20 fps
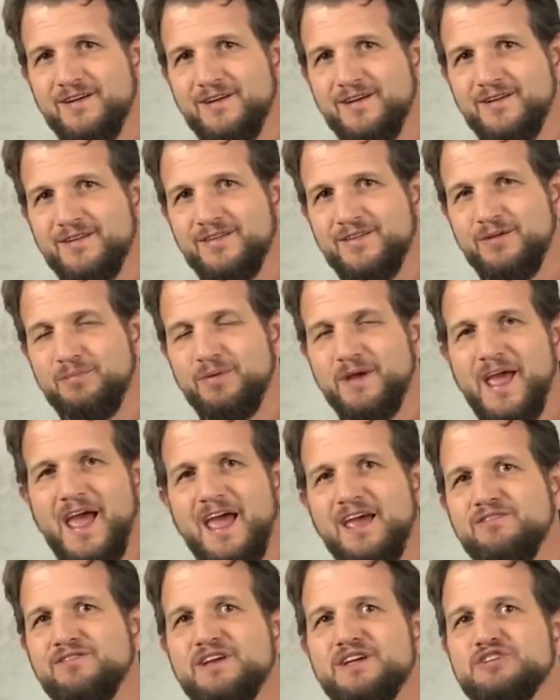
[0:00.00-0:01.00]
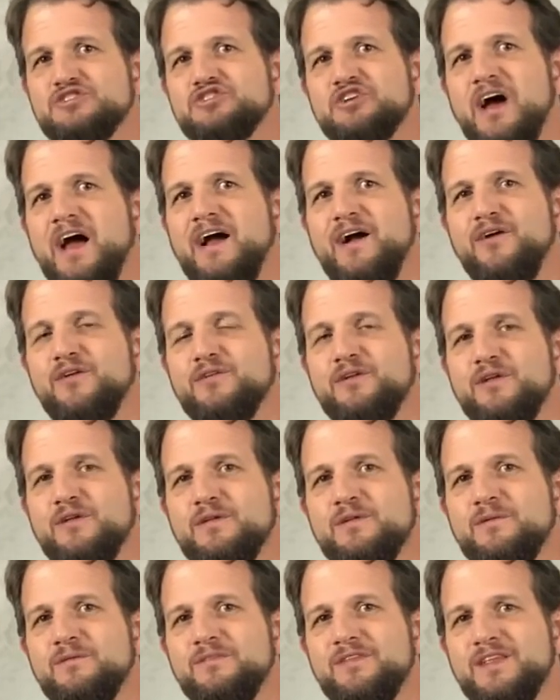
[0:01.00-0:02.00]
the behaving child
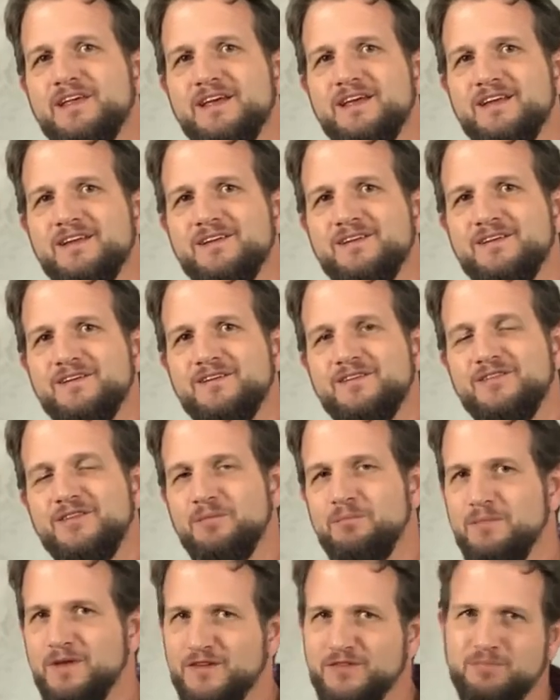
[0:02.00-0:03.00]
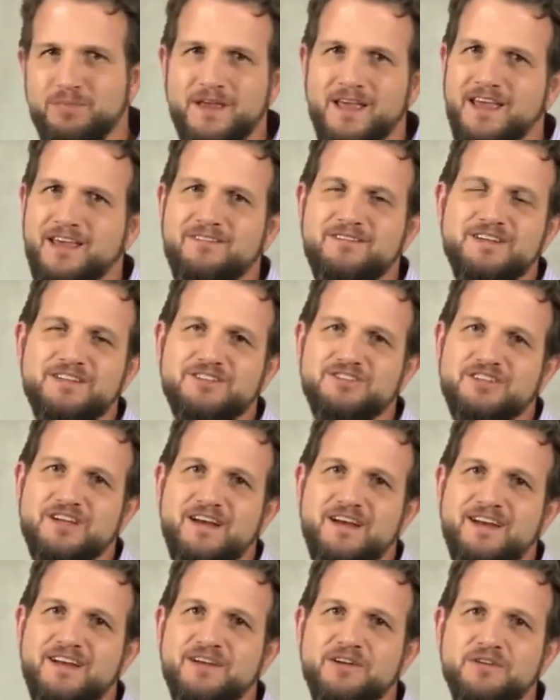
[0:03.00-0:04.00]
than the misbehaving child.
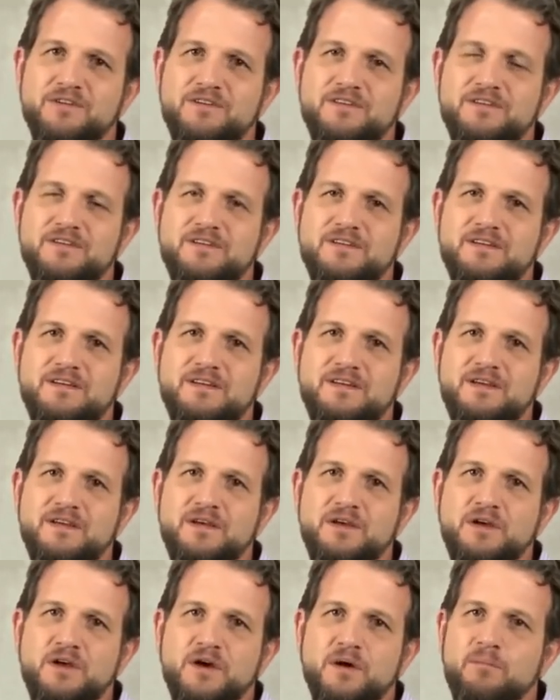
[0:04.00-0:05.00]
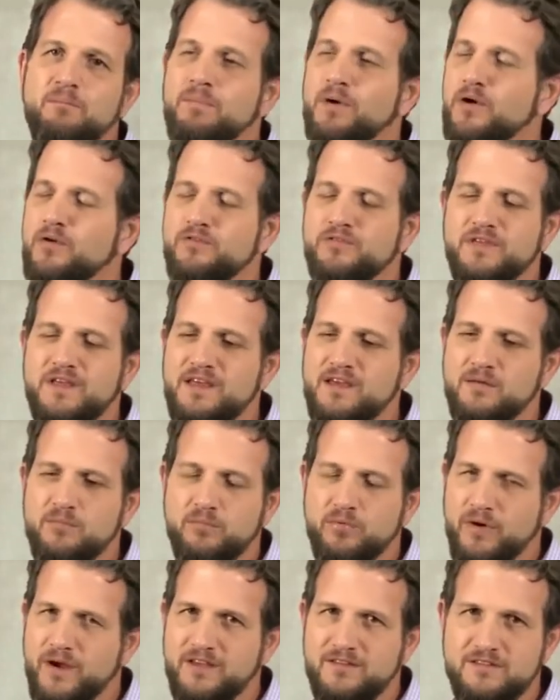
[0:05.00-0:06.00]
Both he
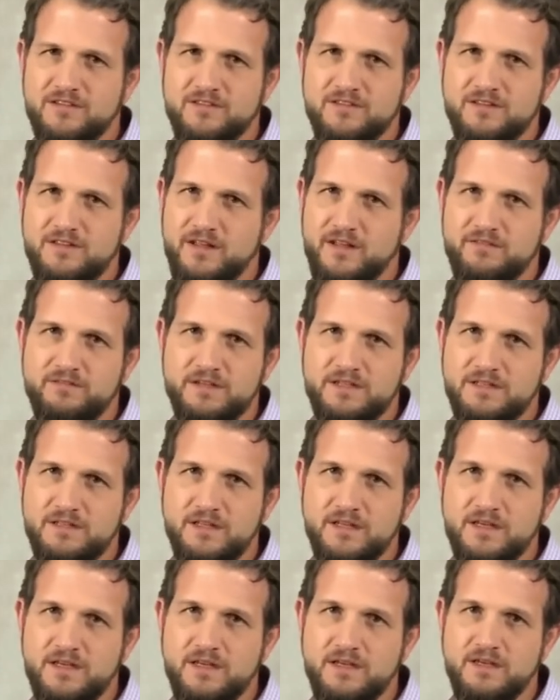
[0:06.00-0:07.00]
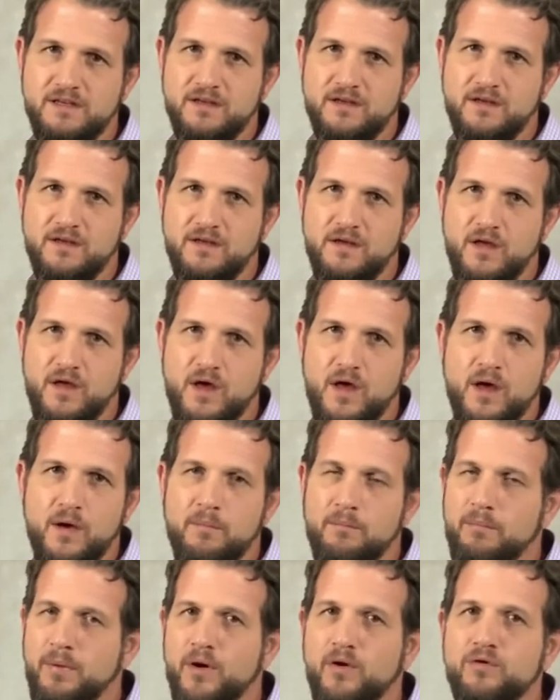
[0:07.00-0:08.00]
embraces lovingly.
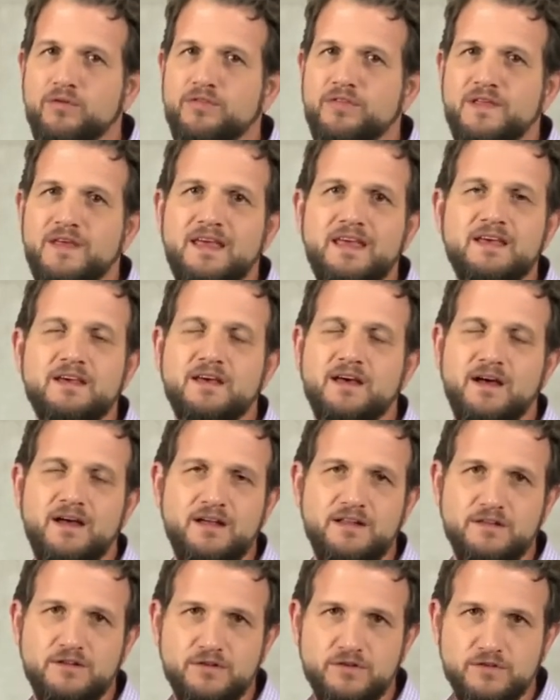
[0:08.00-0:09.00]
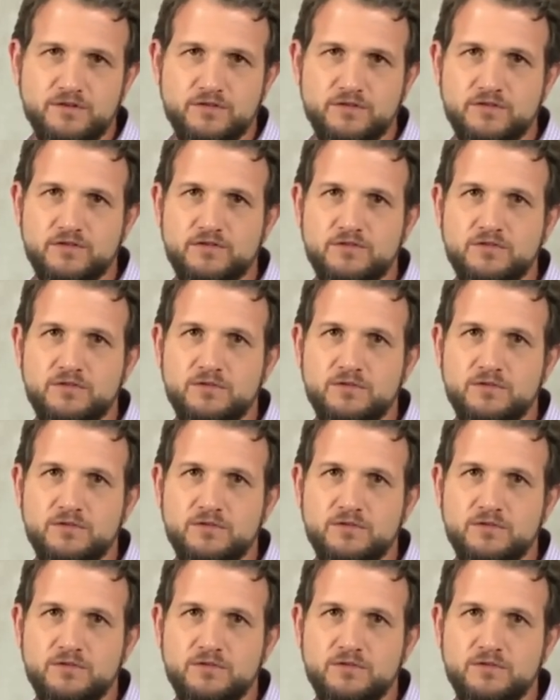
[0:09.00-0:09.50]
Both he colors